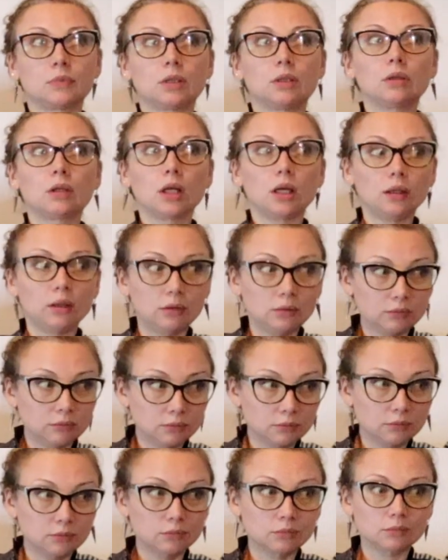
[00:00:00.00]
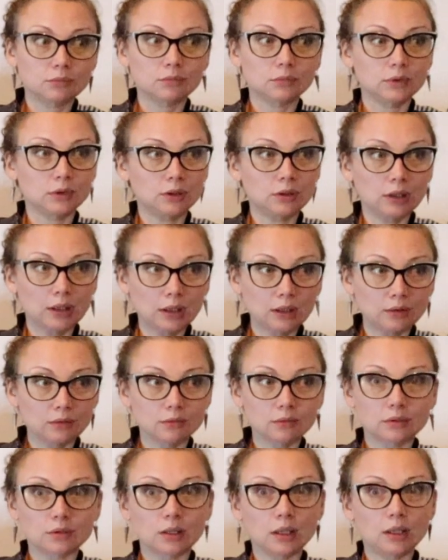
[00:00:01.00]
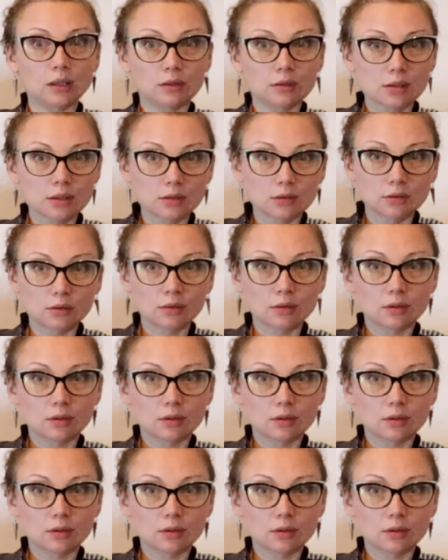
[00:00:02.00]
Okay. All right. Great.